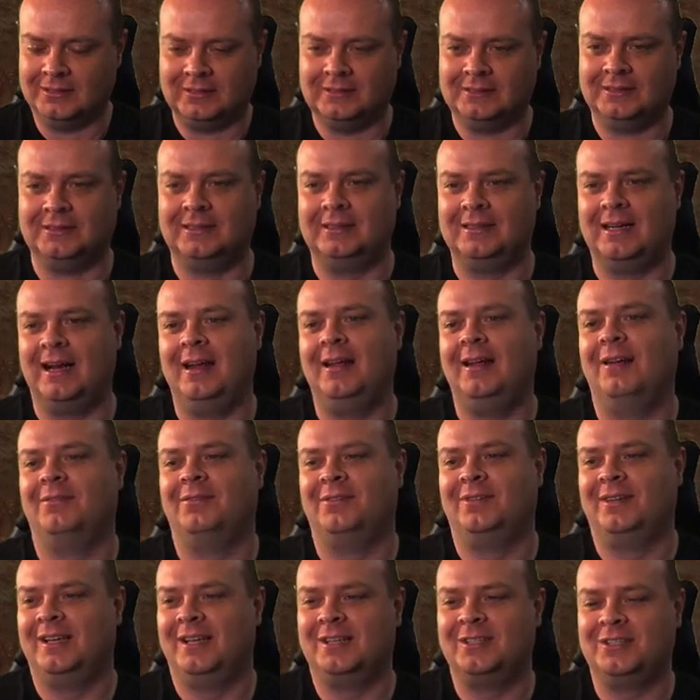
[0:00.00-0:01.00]
Ooh, I
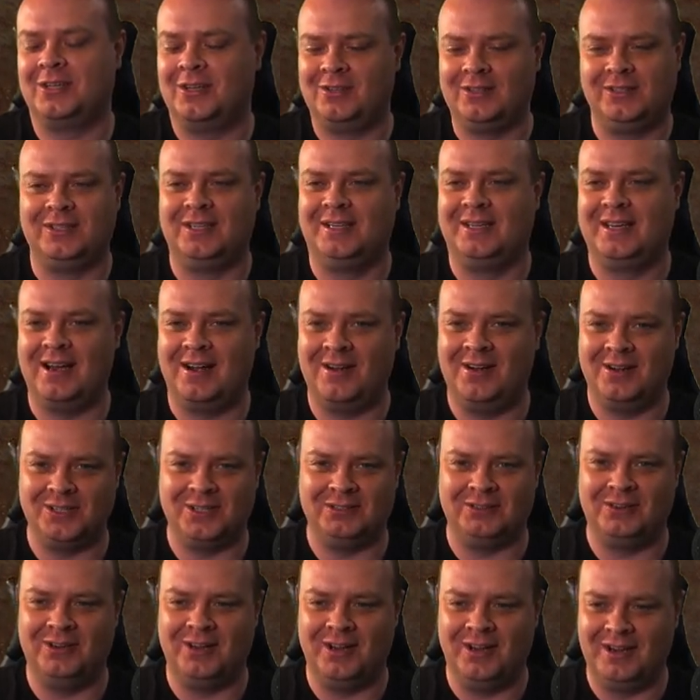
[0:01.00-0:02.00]
have an exalted
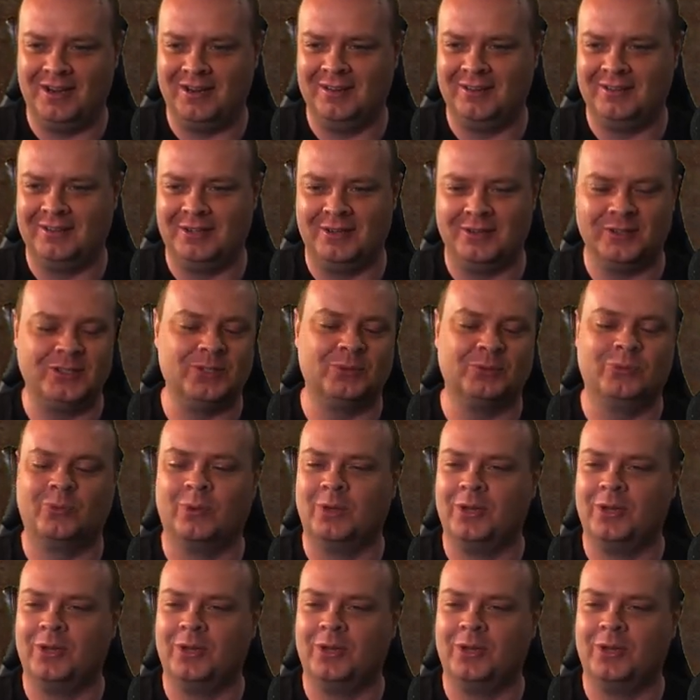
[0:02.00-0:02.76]
character in it that